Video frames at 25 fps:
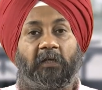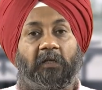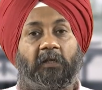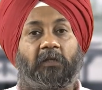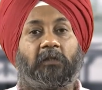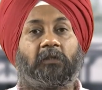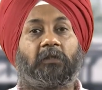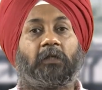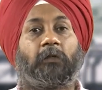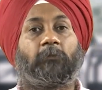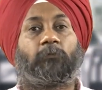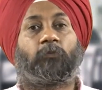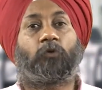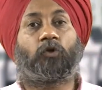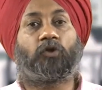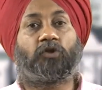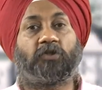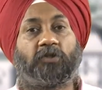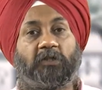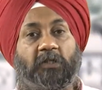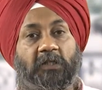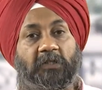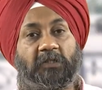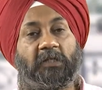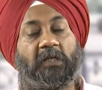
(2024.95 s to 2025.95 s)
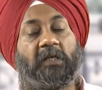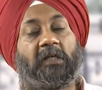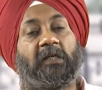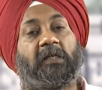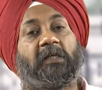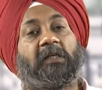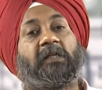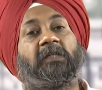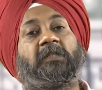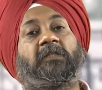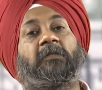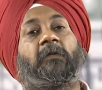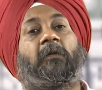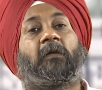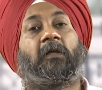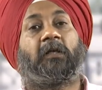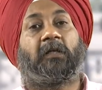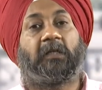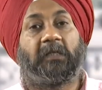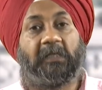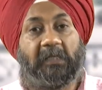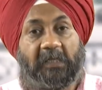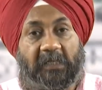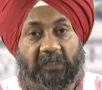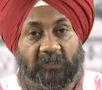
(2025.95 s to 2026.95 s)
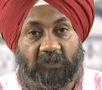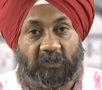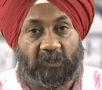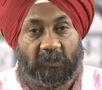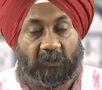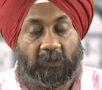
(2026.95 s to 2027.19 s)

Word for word: in the process is less